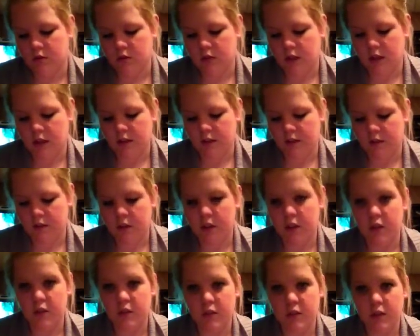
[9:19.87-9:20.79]
I've only
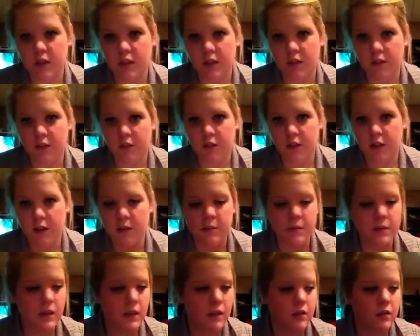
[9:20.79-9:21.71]
used it like a few
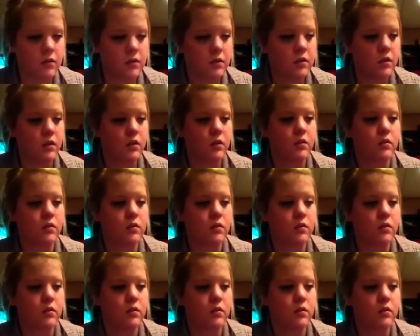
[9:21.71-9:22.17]
times now, so